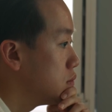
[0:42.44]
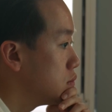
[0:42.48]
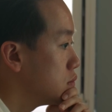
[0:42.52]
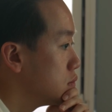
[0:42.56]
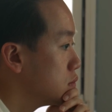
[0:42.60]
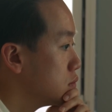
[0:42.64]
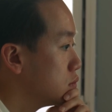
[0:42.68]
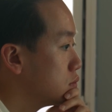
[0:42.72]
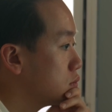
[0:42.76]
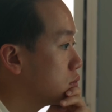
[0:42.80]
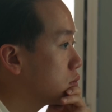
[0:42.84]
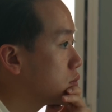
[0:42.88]

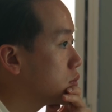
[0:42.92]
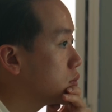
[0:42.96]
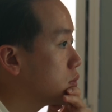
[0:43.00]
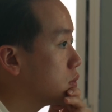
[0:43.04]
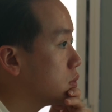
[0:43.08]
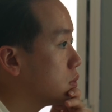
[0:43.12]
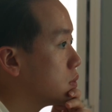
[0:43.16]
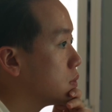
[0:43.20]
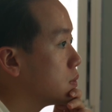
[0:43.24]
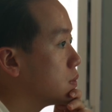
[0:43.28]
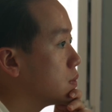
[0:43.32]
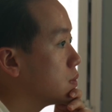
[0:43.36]
though
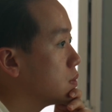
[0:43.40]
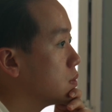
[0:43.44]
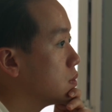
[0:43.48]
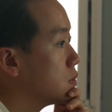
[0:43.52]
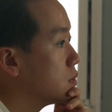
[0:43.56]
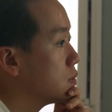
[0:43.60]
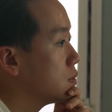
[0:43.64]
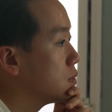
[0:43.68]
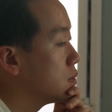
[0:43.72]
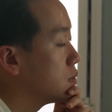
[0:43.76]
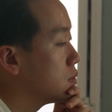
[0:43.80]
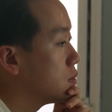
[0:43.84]
our
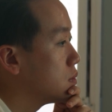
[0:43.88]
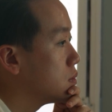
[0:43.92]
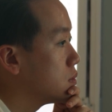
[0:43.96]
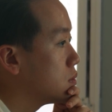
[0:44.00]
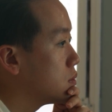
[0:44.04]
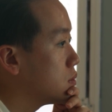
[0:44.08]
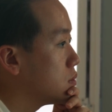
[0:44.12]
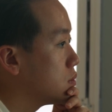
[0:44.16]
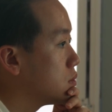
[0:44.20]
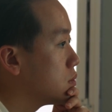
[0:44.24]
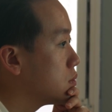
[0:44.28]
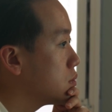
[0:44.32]
simulation is
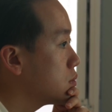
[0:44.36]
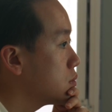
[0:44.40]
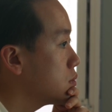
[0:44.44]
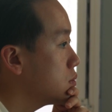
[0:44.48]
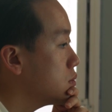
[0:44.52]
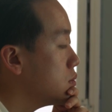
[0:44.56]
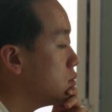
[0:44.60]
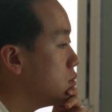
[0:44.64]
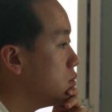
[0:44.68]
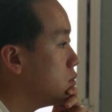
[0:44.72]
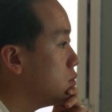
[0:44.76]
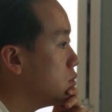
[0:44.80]
almost as
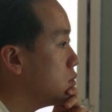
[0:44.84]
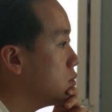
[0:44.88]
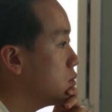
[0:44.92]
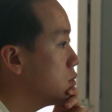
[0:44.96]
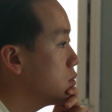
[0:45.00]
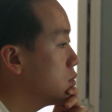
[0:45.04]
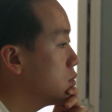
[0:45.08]
good as human